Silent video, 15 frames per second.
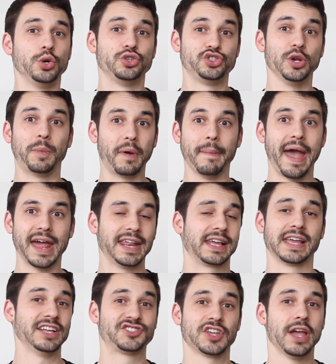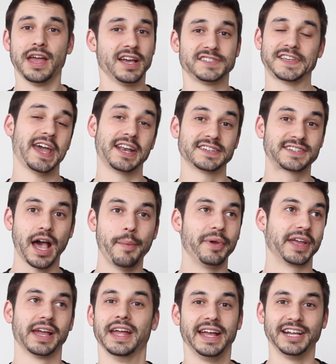super manic. It's Santa's
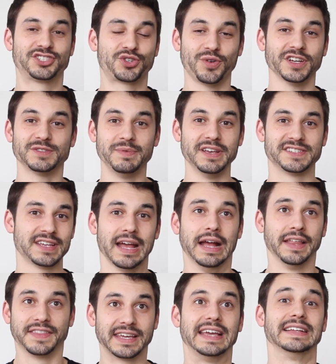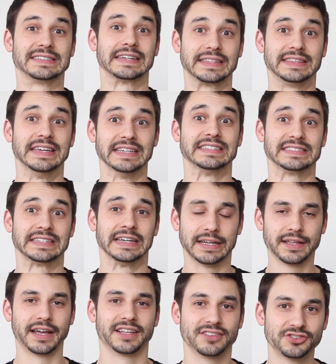coming. It's Christmas. The kid's like this.
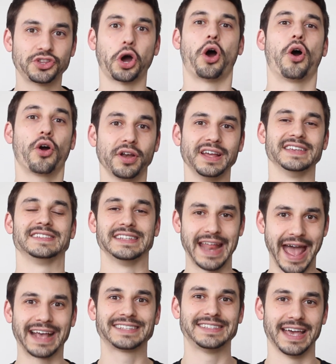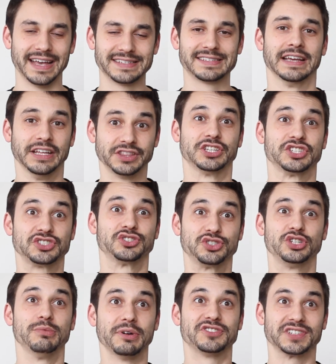Like, the heart is in excess. There's
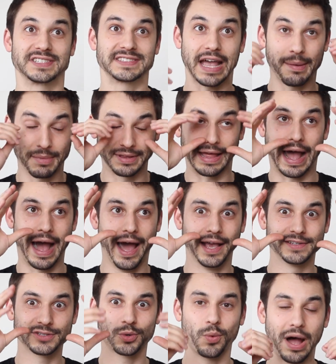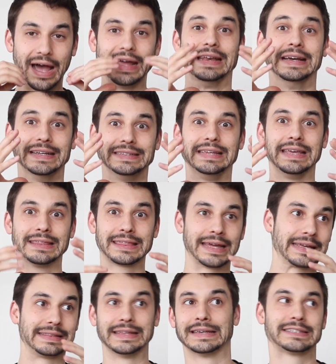too much excitement. Eyes are wide, teeth
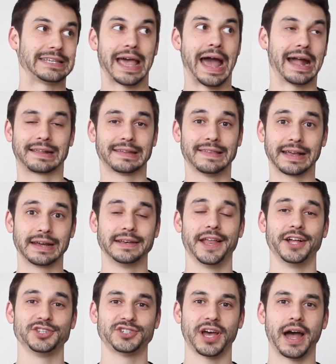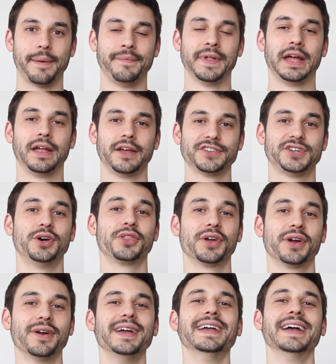like this, acting like a nut job. So
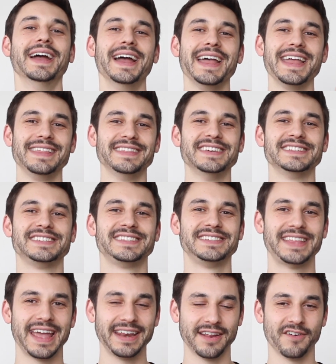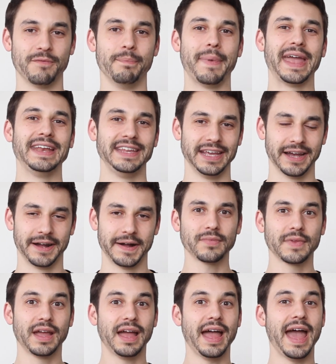they're in this state of mania.
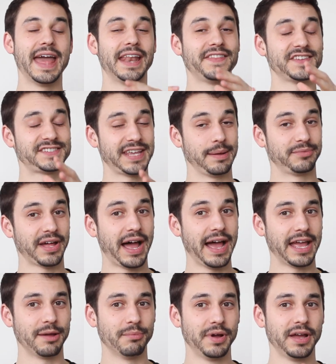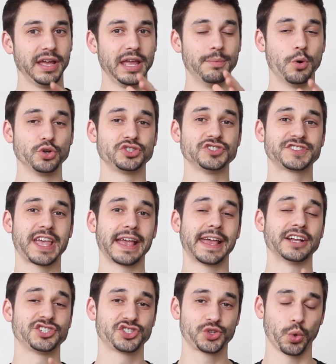And at the same time, emotions can
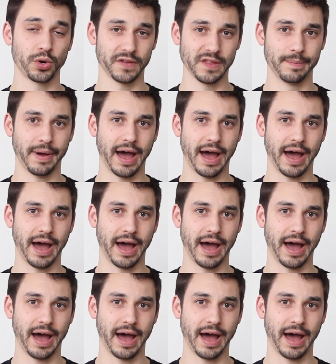get stored in the